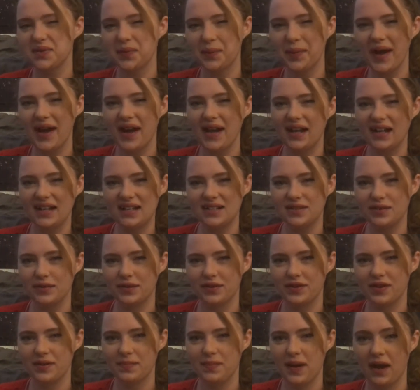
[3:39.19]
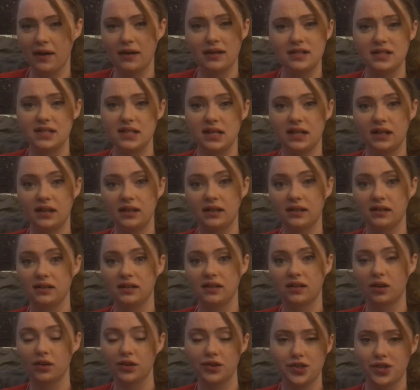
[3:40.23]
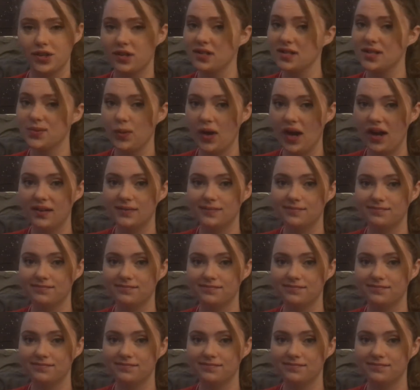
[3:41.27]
way into the parenting culture as well.